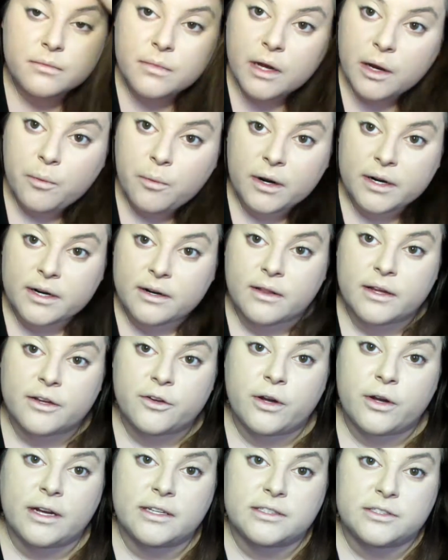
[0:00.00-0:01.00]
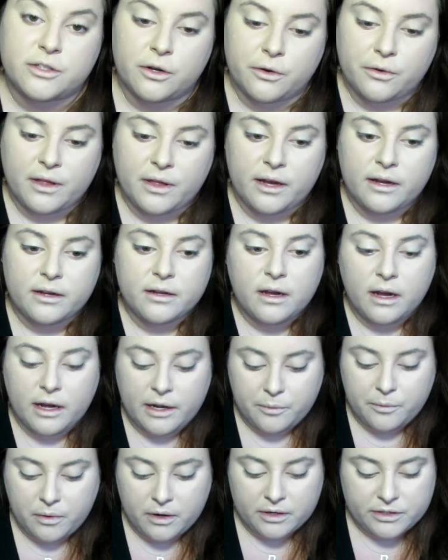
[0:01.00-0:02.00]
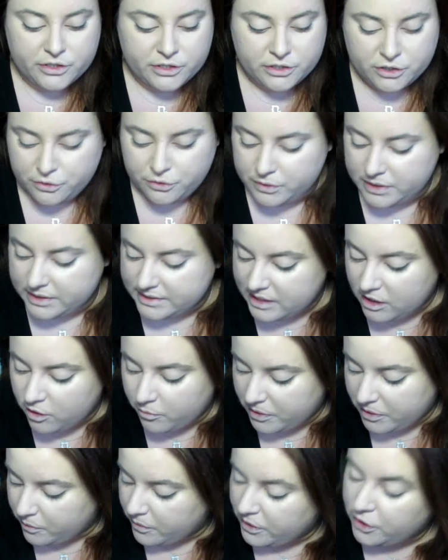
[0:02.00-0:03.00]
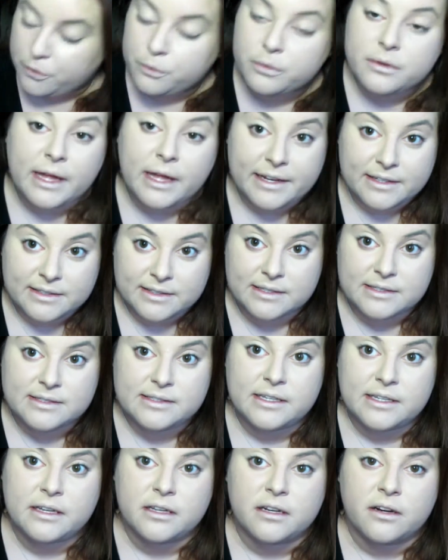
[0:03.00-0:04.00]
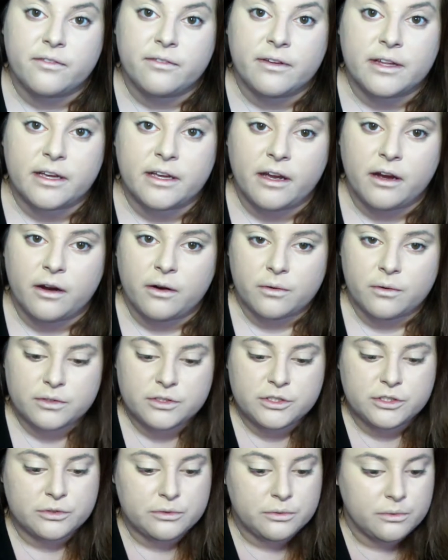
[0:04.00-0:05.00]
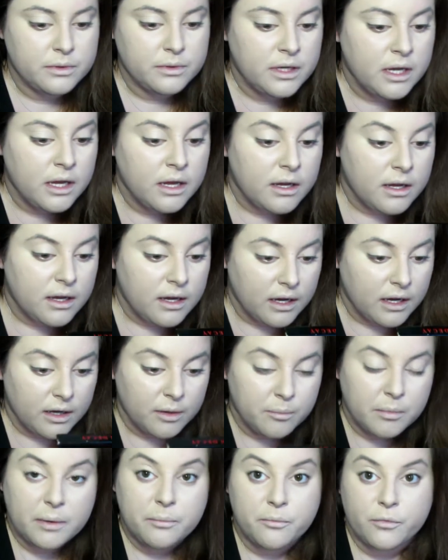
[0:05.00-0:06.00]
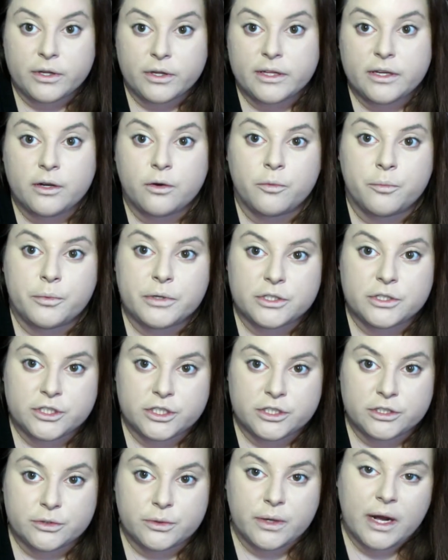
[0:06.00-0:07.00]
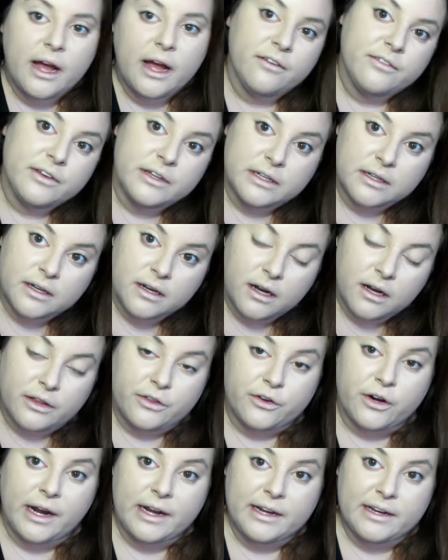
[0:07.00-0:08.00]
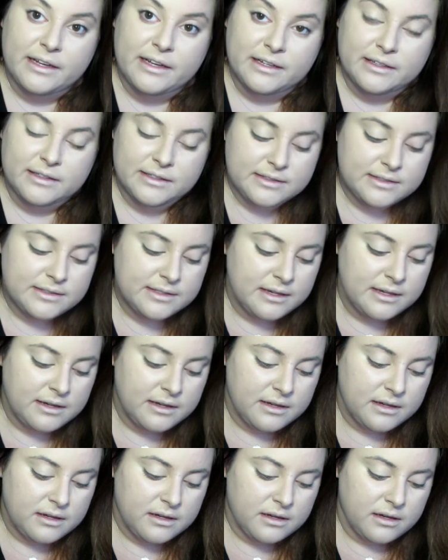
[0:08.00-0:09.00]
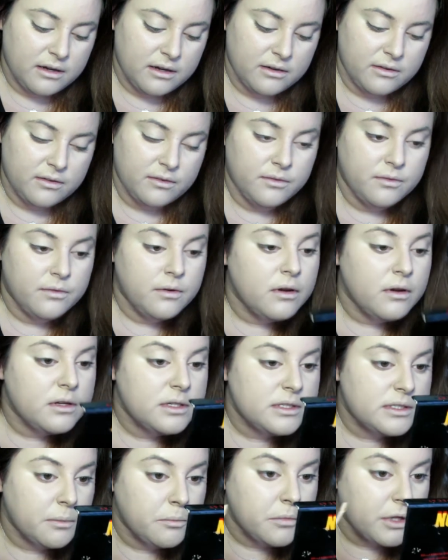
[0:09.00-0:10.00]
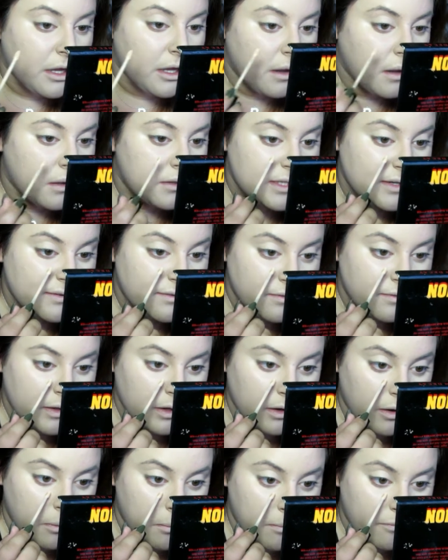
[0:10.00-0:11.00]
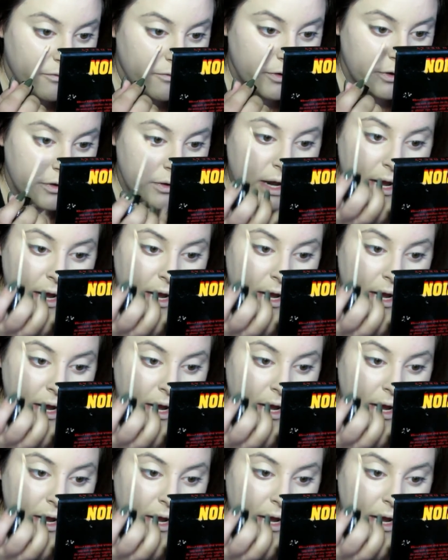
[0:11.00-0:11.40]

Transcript: I wanted to let you guys know that I want you to tell me what you'd like to see in a video soon. I'm really open to having other ideas of something to film for you